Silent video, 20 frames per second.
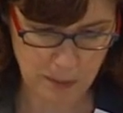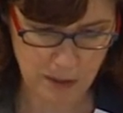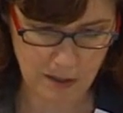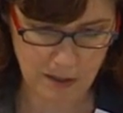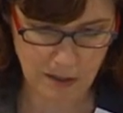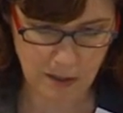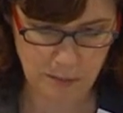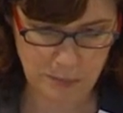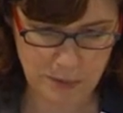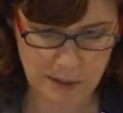
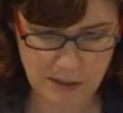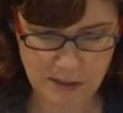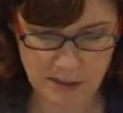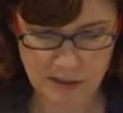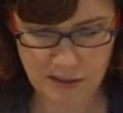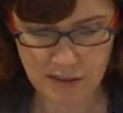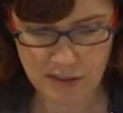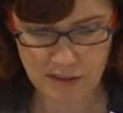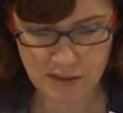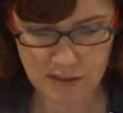
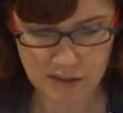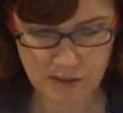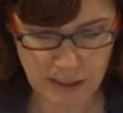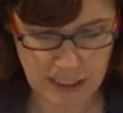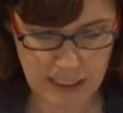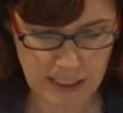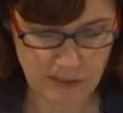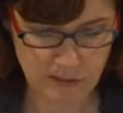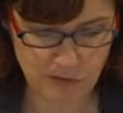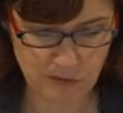parliamentary
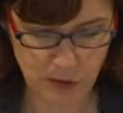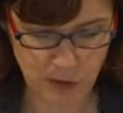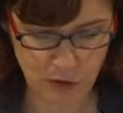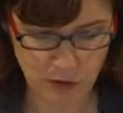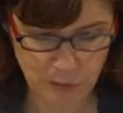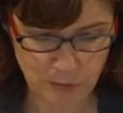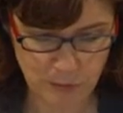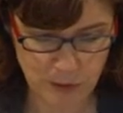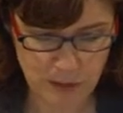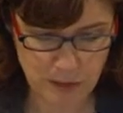
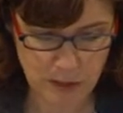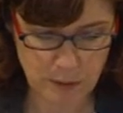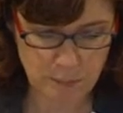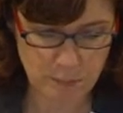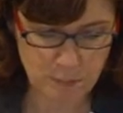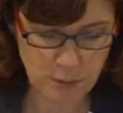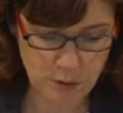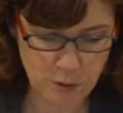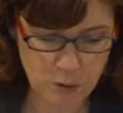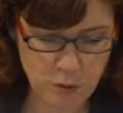involvement
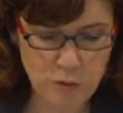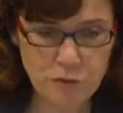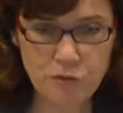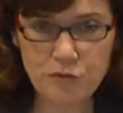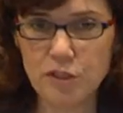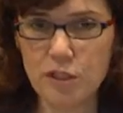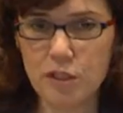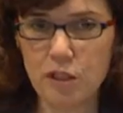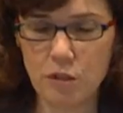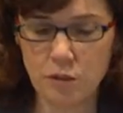improves
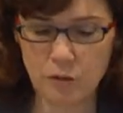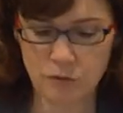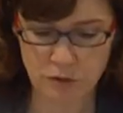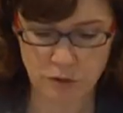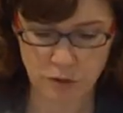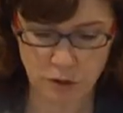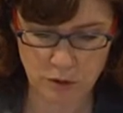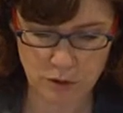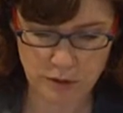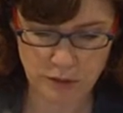the
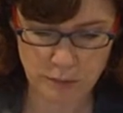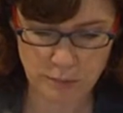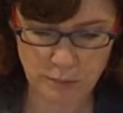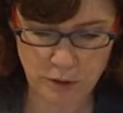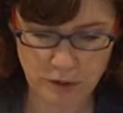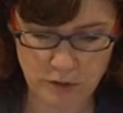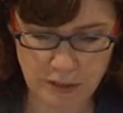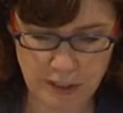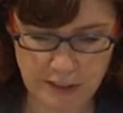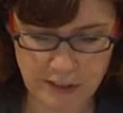overall
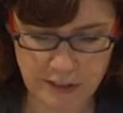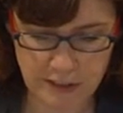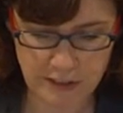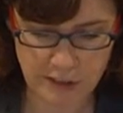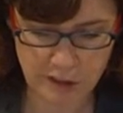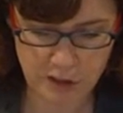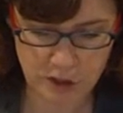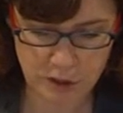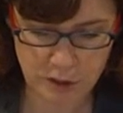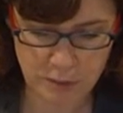democratic
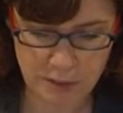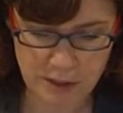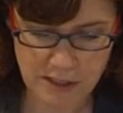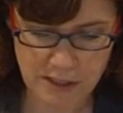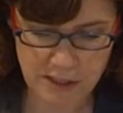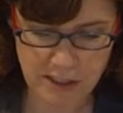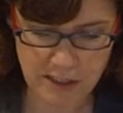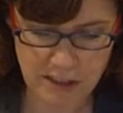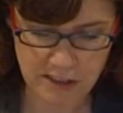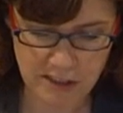
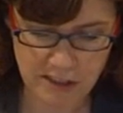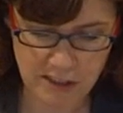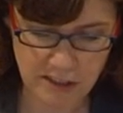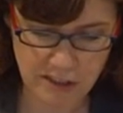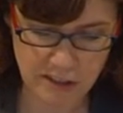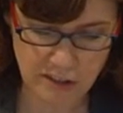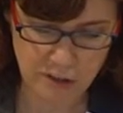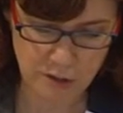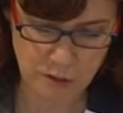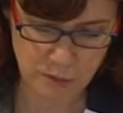legitimacy in the
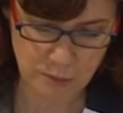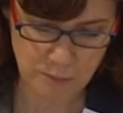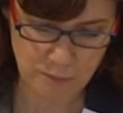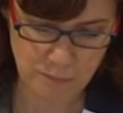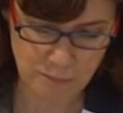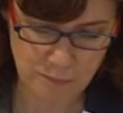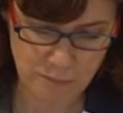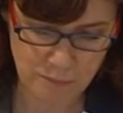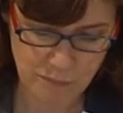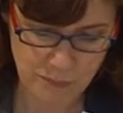EU.
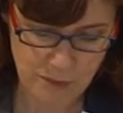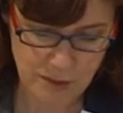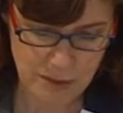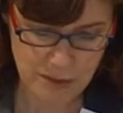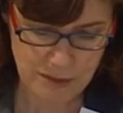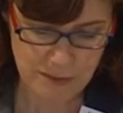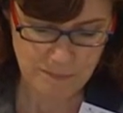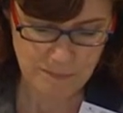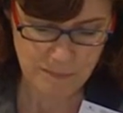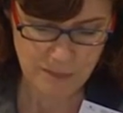
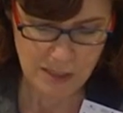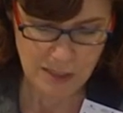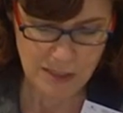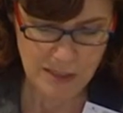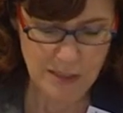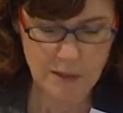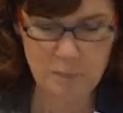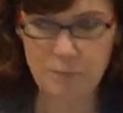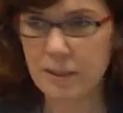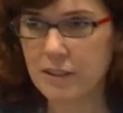
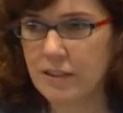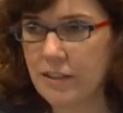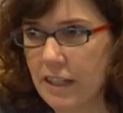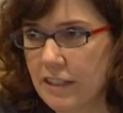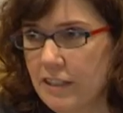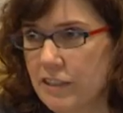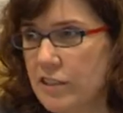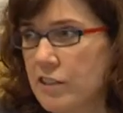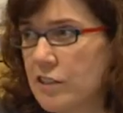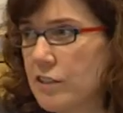But that
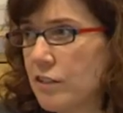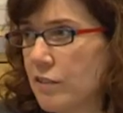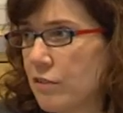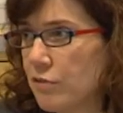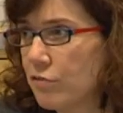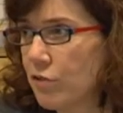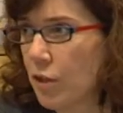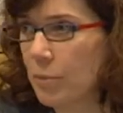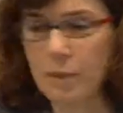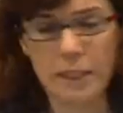is,
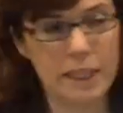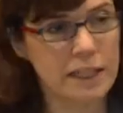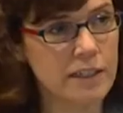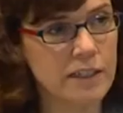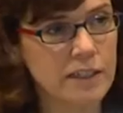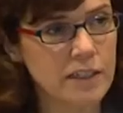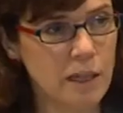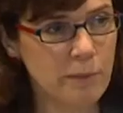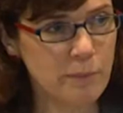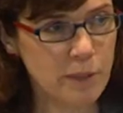from an
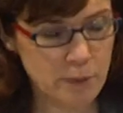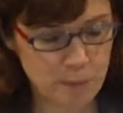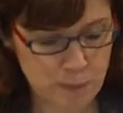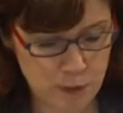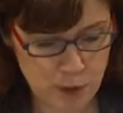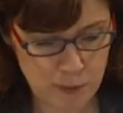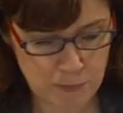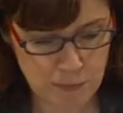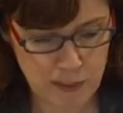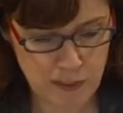academic
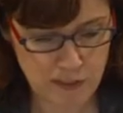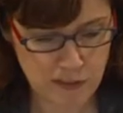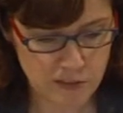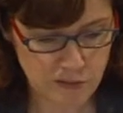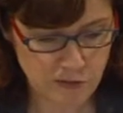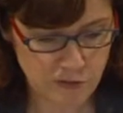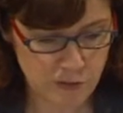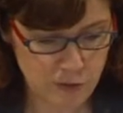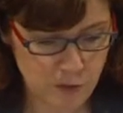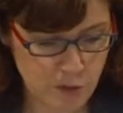perspective,
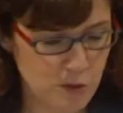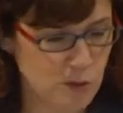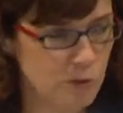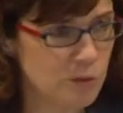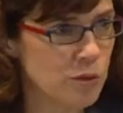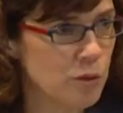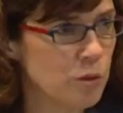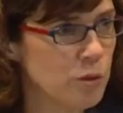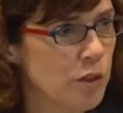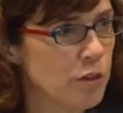first of
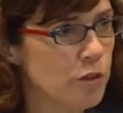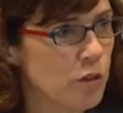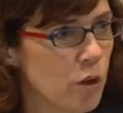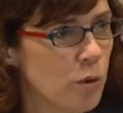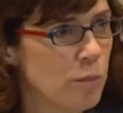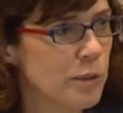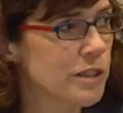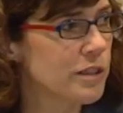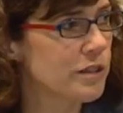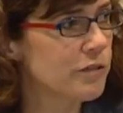all, a
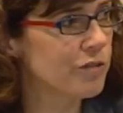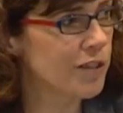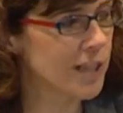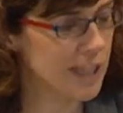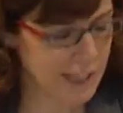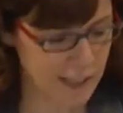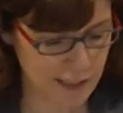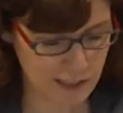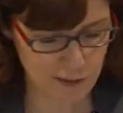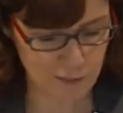normative
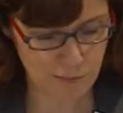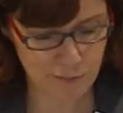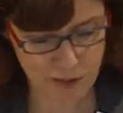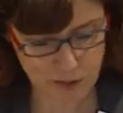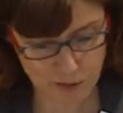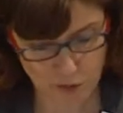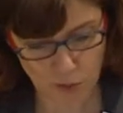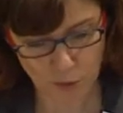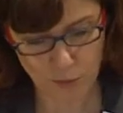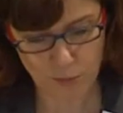claim,
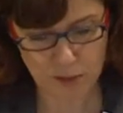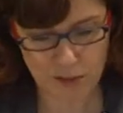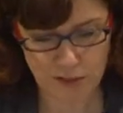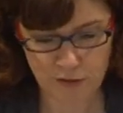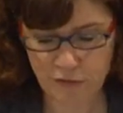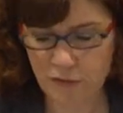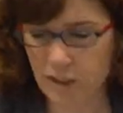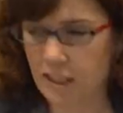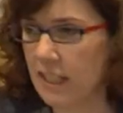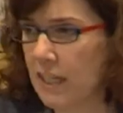and
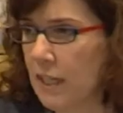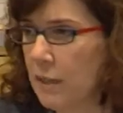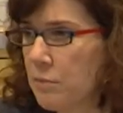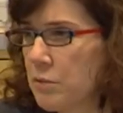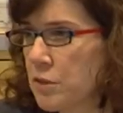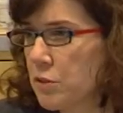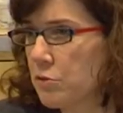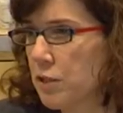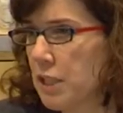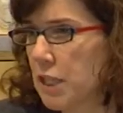normative
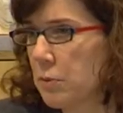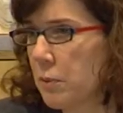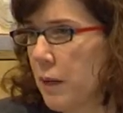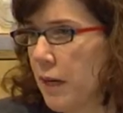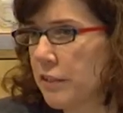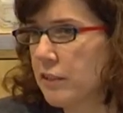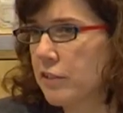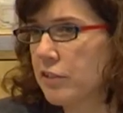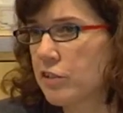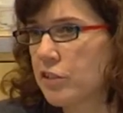claims
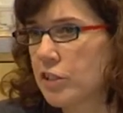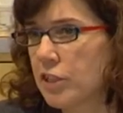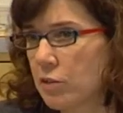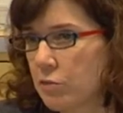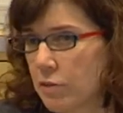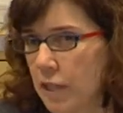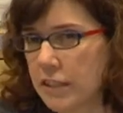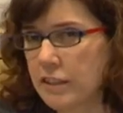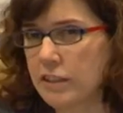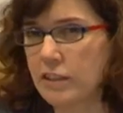require
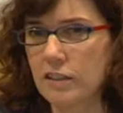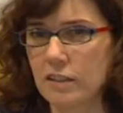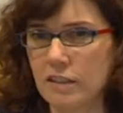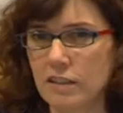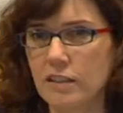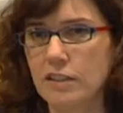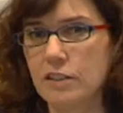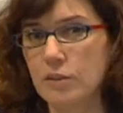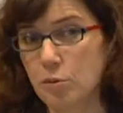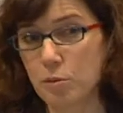theoretical
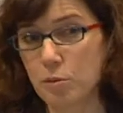and